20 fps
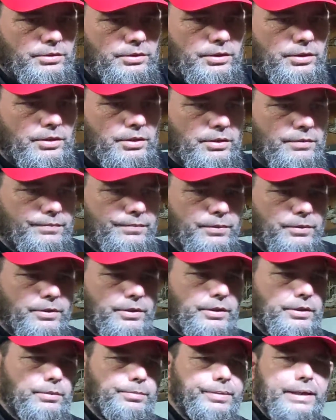get all
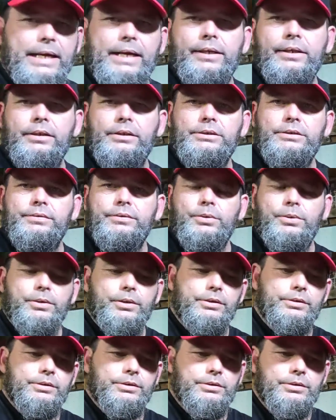four in a package, of
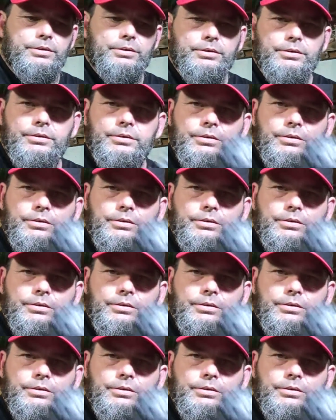course.